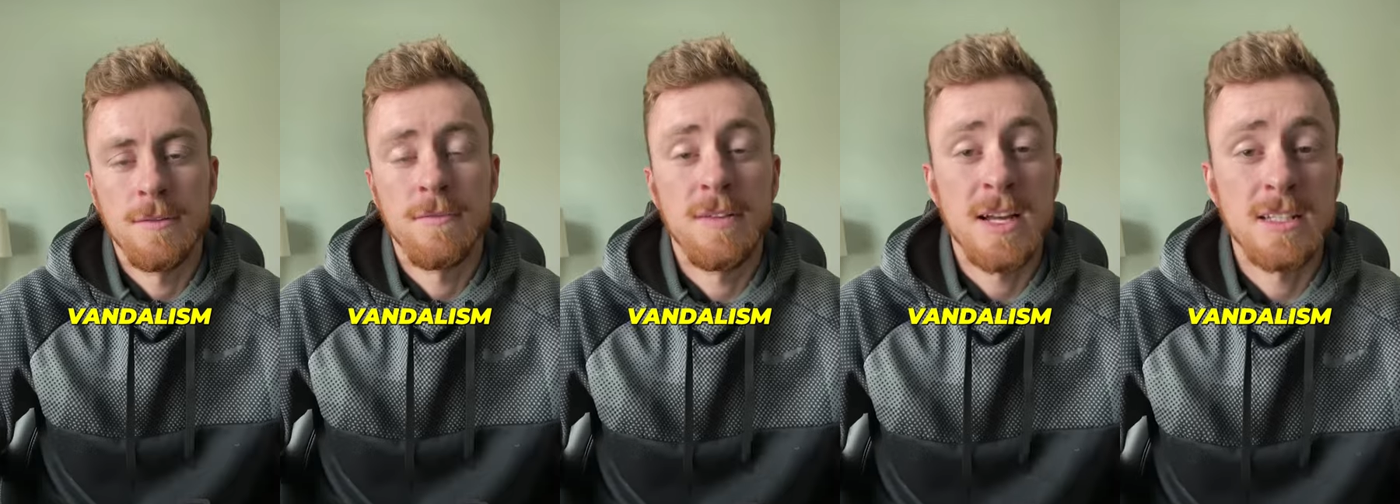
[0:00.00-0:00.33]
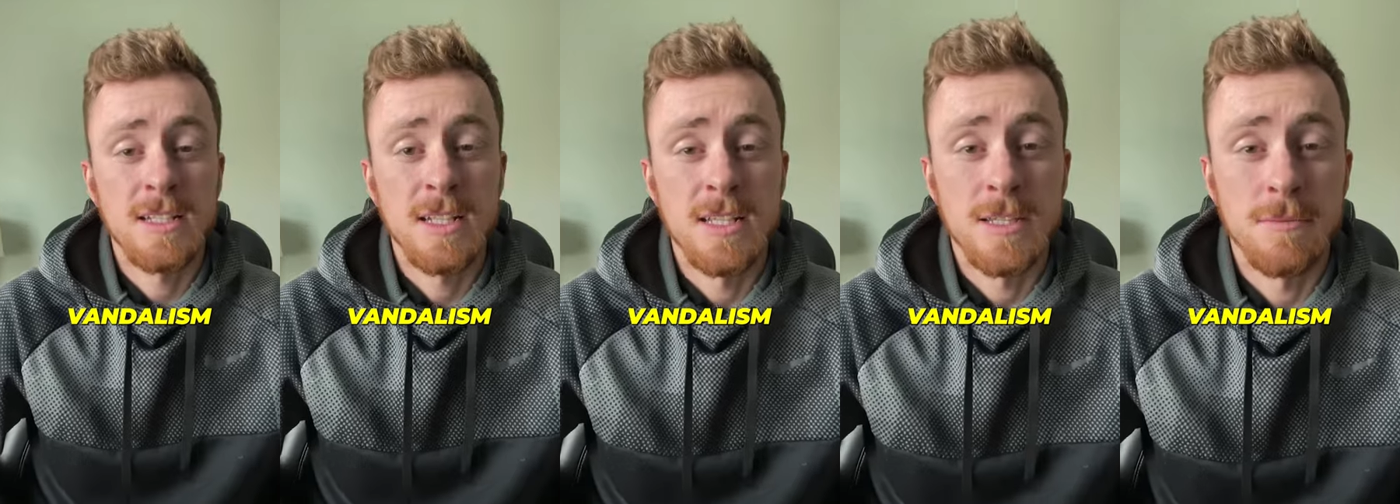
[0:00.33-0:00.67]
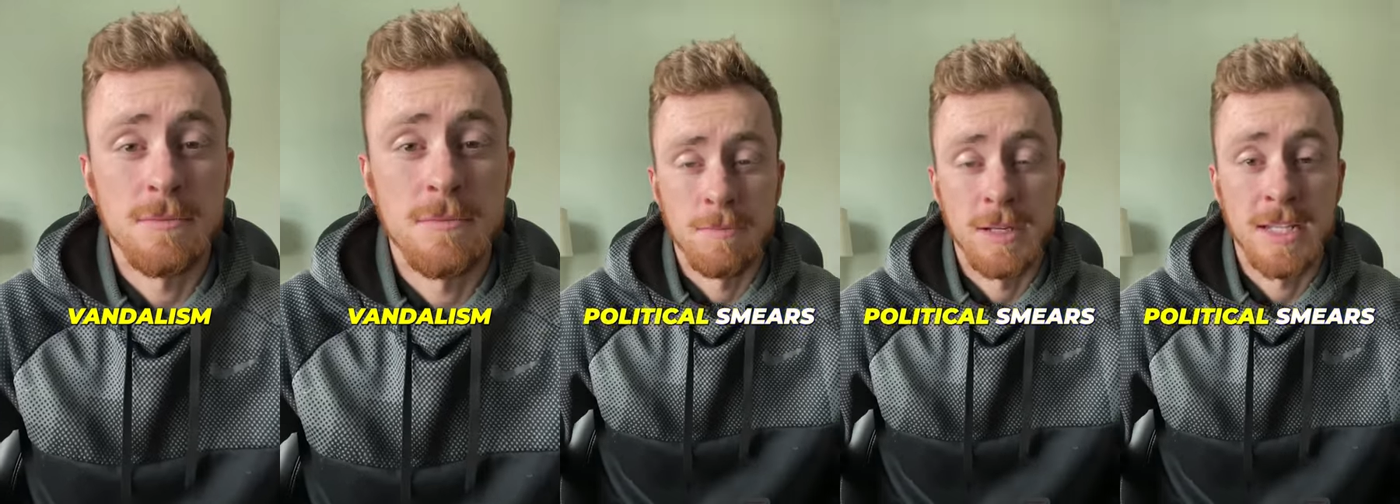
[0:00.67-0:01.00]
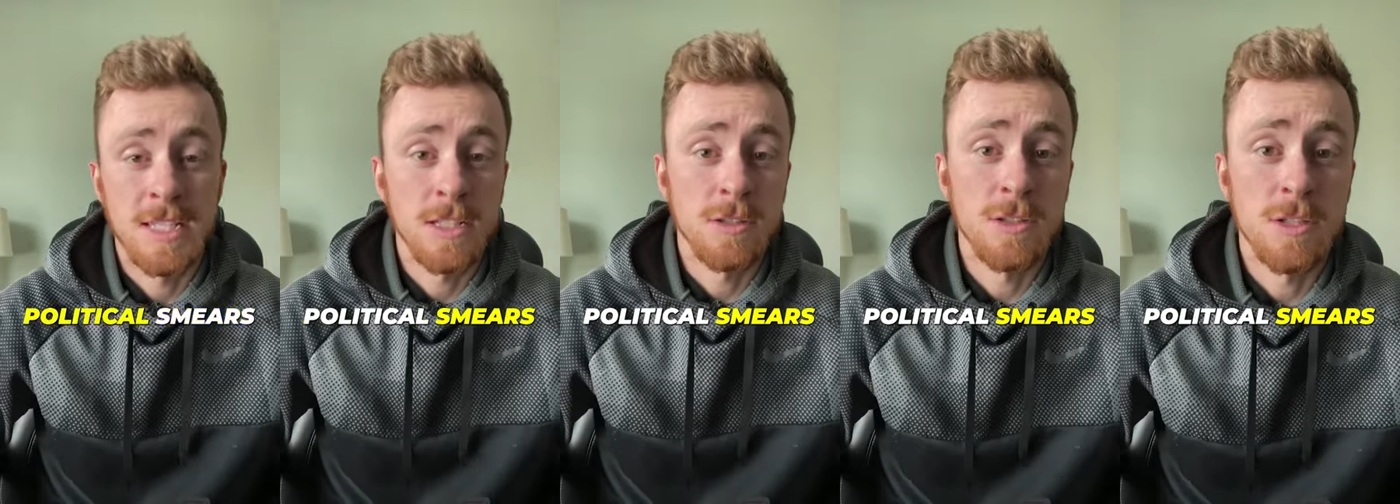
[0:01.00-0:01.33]
Vandalism,
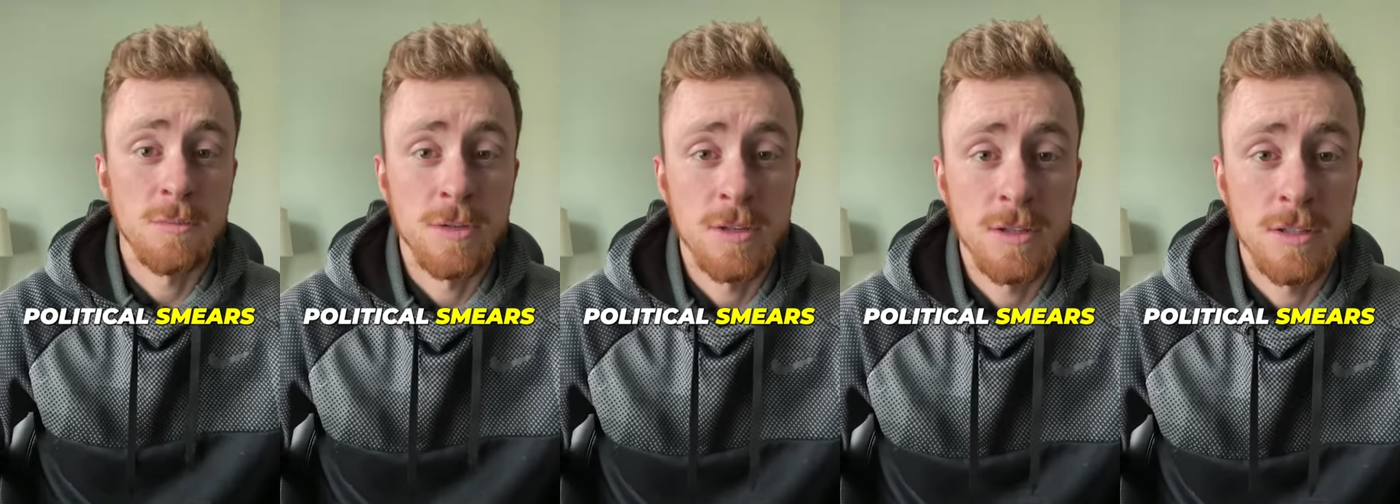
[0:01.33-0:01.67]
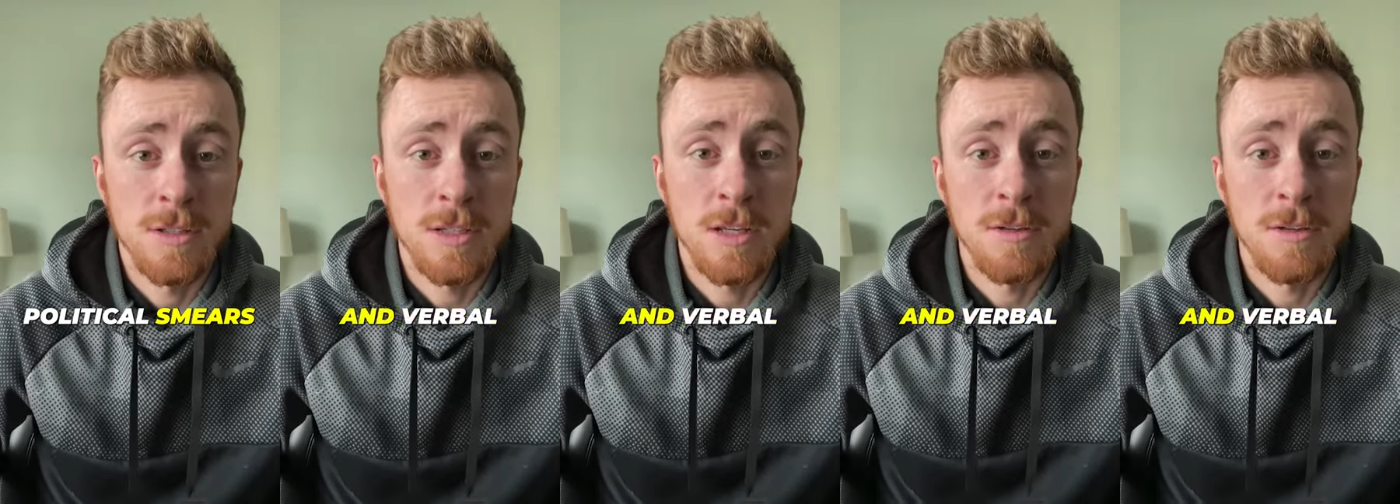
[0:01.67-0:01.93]
political smears,